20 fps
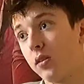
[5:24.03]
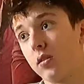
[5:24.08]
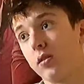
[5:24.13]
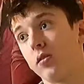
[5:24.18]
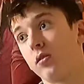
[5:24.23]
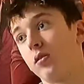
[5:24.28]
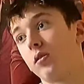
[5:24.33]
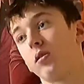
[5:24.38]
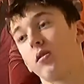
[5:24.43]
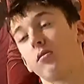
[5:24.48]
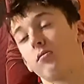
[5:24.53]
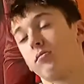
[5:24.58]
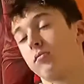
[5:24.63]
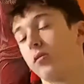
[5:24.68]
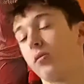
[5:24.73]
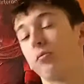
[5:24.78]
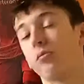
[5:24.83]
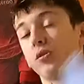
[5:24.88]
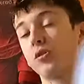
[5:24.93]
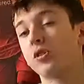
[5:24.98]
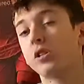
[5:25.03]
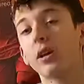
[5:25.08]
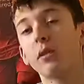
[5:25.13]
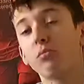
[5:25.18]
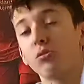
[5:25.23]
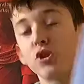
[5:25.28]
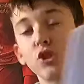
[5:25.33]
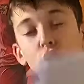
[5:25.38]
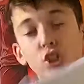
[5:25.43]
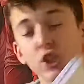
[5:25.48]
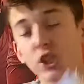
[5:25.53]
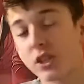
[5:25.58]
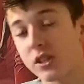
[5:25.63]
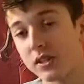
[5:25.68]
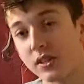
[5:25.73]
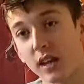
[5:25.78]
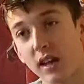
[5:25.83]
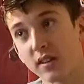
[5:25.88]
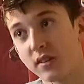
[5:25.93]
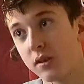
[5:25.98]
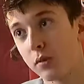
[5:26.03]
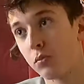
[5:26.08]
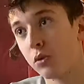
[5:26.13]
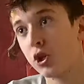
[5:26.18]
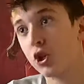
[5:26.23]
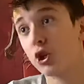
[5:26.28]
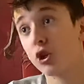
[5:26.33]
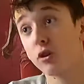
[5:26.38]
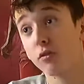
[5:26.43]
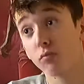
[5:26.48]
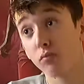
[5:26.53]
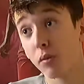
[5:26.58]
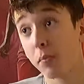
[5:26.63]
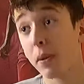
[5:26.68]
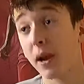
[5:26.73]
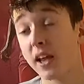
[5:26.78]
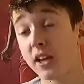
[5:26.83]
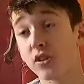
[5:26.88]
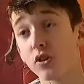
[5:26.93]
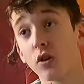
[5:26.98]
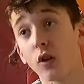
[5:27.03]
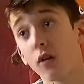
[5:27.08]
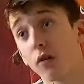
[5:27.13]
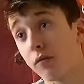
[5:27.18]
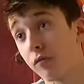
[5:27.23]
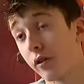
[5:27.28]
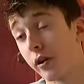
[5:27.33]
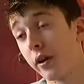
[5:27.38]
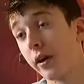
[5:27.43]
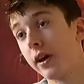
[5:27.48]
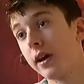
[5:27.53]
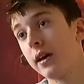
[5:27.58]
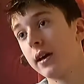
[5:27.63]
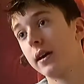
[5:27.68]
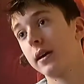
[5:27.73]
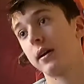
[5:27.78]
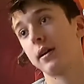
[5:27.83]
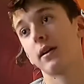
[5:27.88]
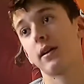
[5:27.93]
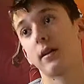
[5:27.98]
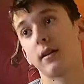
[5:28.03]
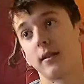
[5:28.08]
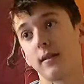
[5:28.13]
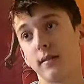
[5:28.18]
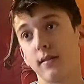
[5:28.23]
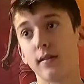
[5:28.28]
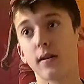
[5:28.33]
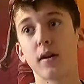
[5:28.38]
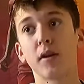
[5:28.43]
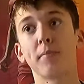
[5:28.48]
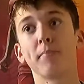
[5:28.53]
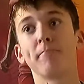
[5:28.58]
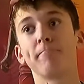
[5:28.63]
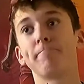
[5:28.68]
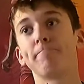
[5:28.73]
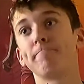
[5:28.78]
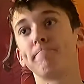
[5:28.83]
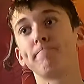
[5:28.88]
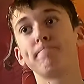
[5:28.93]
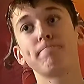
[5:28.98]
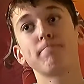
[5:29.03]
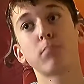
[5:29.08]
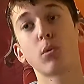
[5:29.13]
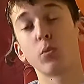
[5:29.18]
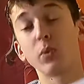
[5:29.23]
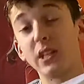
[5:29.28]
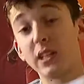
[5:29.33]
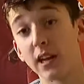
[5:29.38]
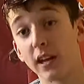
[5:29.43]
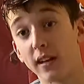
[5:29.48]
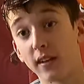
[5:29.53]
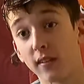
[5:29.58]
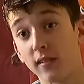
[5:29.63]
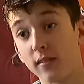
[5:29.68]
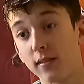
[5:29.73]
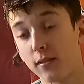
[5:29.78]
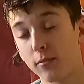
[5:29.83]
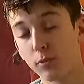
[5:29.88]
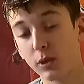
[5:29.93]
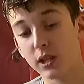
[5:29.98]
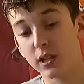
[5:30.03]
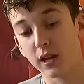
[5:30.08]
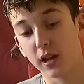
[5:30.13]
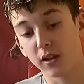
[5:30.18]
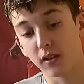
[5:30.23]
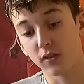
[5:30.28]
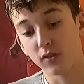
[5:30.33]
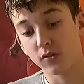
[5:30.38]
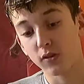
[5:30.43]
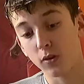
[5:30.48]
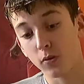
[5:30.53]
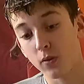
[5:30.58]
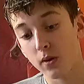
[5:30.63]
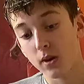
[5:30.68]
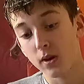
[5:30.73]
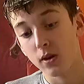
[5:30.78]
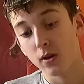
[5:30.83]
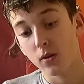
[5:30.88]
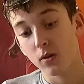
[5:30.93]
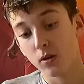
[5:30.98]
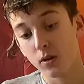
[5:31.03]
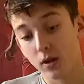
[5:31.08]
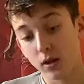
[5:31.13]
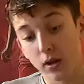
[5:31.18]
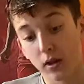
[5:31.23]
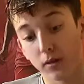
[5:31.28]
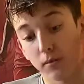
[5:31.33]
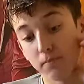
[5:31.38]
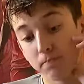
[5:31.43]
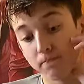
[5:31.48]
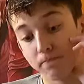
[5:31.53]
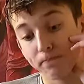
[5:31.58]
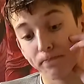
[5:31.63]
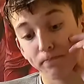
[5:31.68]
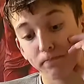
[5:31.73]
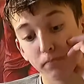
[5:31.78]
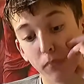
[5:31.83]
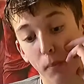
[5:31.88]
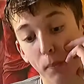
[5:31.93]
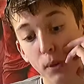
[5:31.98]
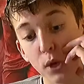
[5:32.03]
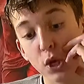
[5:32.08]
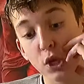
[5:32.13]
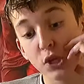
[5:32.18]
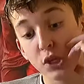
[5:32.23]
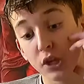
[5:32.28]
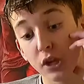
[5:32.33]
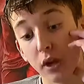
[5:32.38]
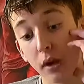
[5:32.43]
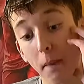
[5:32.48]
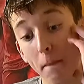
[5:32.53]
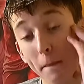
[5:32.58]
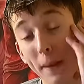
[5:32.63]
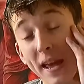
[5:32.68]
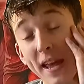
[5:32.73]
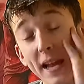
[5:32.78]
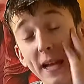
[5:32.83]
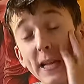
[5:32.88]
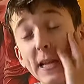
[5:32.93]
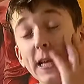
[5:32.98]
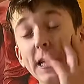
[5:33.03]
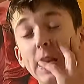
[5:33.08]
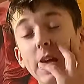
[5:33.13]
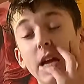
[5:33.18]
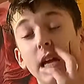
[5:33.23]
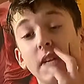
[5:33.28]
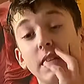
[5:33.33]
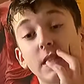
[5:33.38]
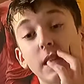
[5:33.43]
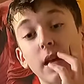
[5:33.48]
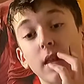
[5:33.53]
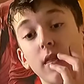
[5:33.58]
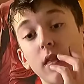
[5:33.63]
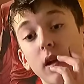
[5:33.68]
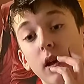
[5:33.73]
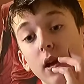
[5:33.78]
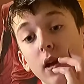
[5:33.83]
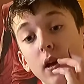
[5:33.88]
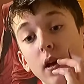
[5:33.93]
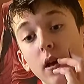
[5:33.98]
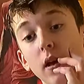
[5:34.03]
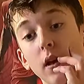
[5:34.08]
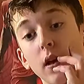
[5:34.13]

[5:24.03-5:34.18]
you know, it was it was just a disaster. We should have replaced Lovren, and um, but we didn't. We didn't. So, um, my personal opinion is I think